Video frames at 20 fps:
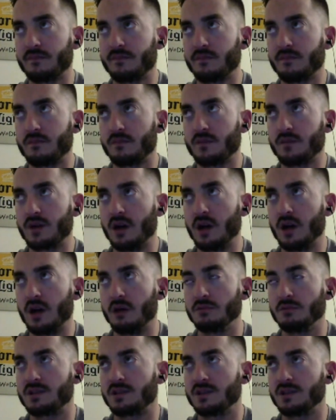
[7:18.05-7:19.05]
I was gonna
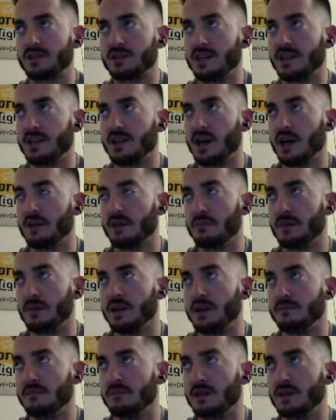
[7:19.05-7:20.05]
say my
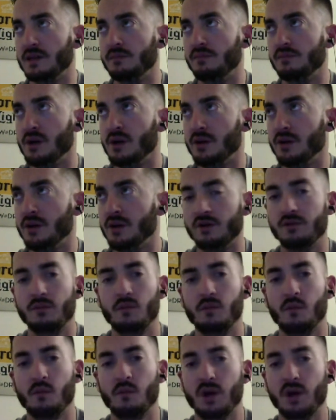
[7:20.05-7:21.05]
brother wanted
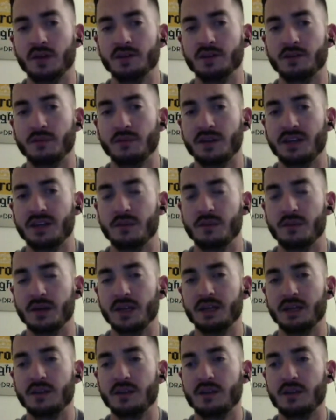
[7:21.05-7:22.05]
to make a bet,
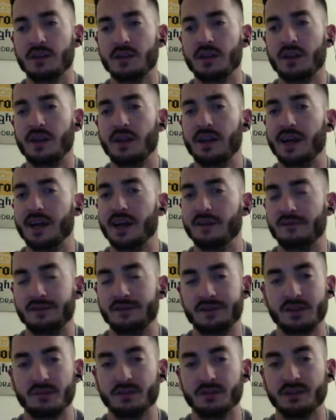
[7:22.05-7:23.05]
and for some
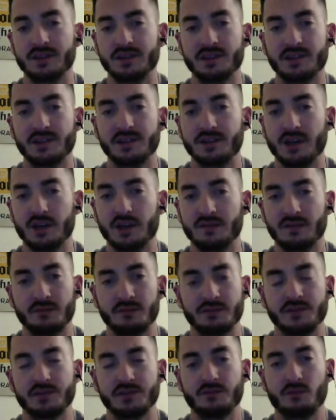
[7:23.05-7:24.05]
reason none of it was just
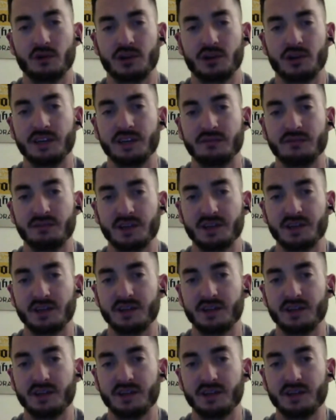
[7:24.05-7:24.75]
working. Like nothing.